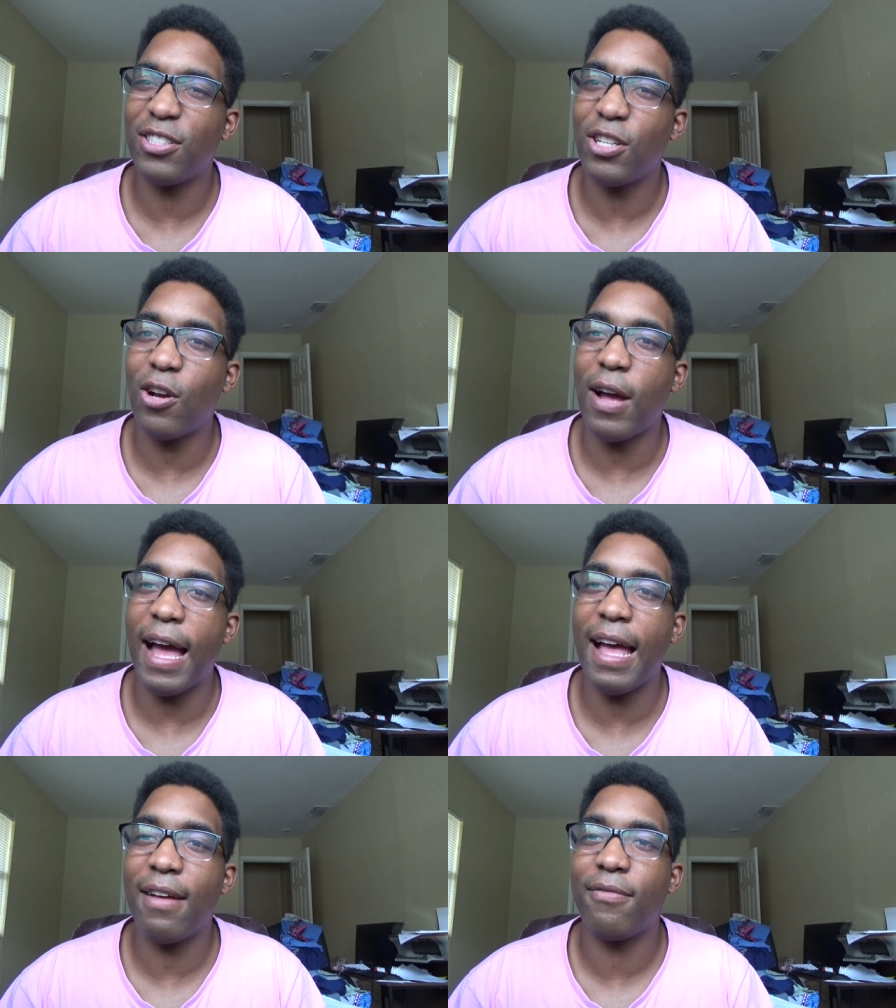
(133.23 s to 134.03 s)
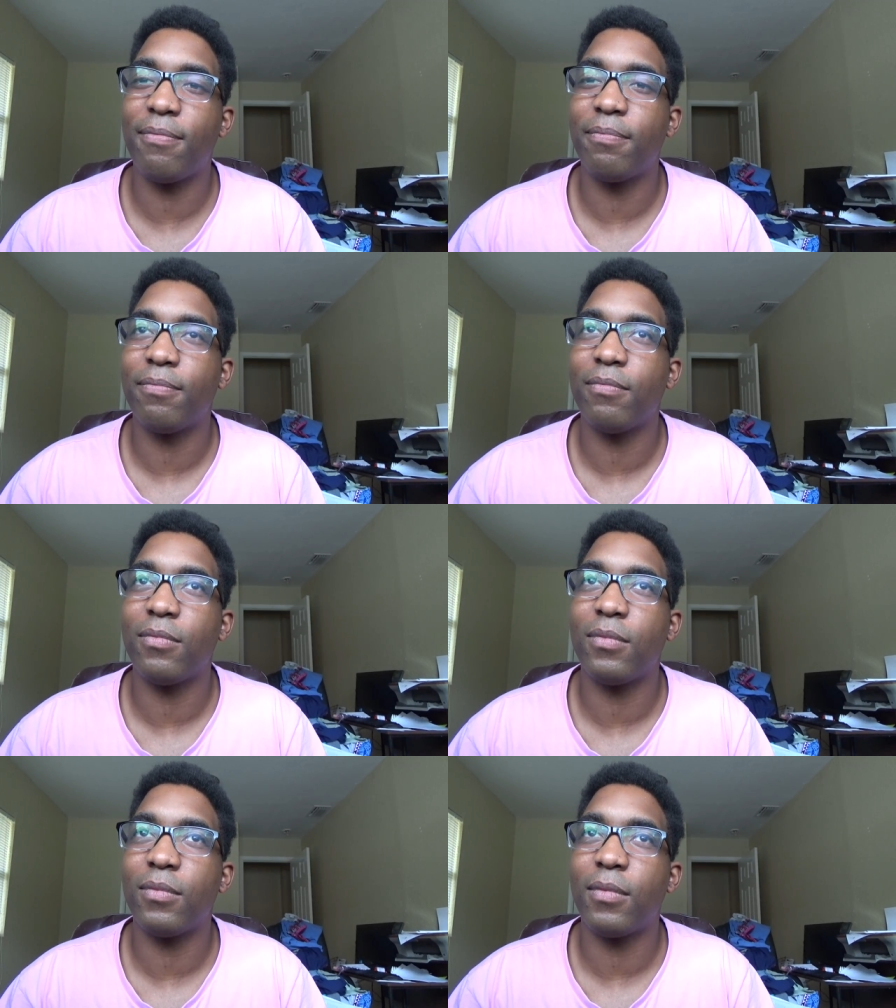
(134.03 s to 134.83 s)
You know, I've
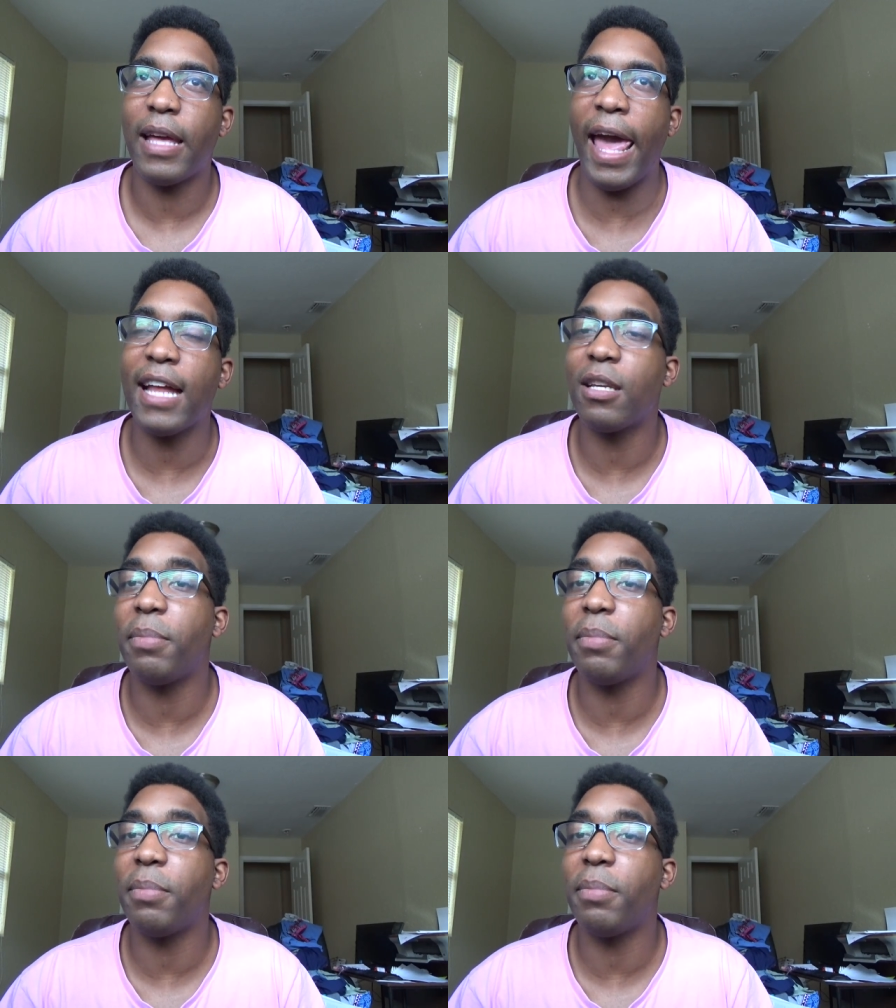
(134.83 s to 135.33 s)
had to